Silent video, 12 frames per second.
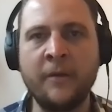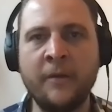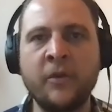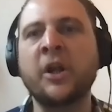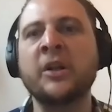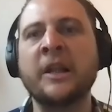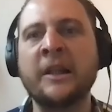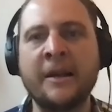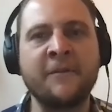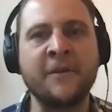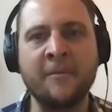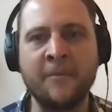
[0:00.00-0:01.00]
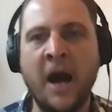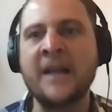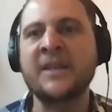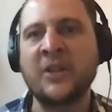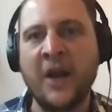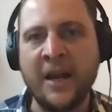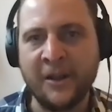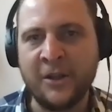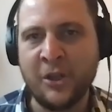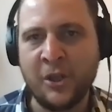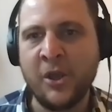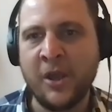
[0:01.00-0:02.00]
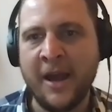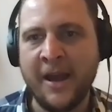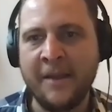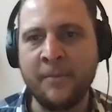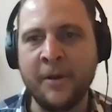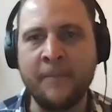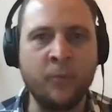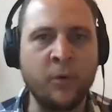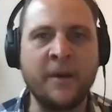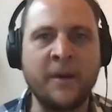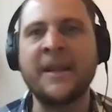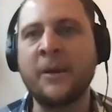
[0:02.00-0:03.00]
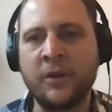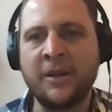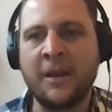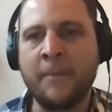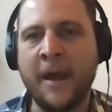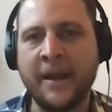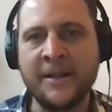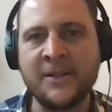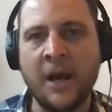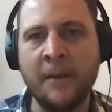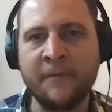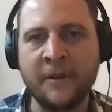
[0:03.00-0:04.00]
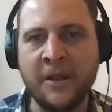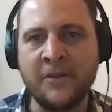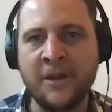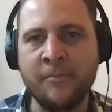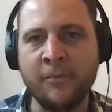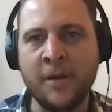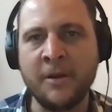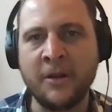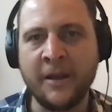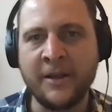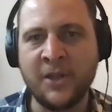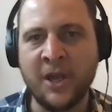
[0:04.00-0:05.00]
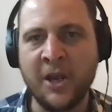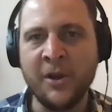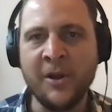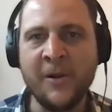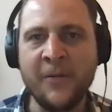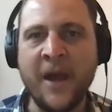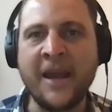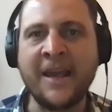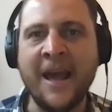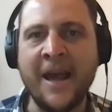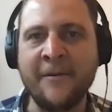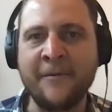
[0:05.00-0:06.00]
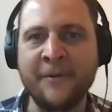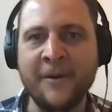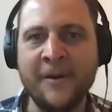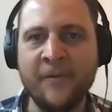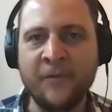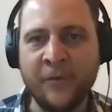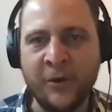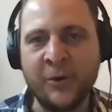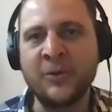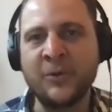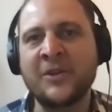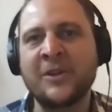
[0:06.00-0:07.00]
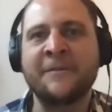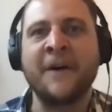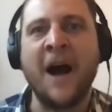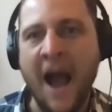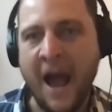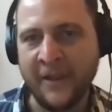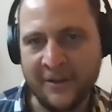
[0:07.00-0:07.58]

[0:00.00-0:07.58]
not only leave them isolated in the UK, but would mean they wouldn't get back in time for the Indian Premier League. So that gave fuel to the fire.